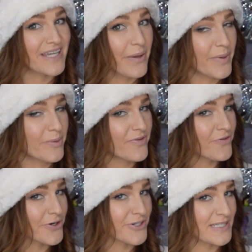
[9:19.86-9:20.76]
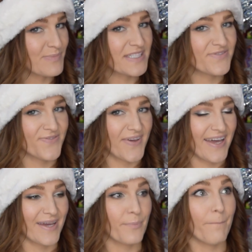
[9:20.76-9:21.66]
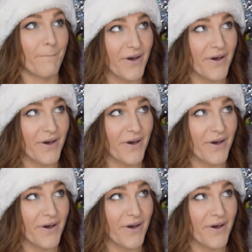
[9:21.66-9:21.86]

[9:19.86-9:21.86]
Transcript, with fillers: Nightmare Before Christmas fan,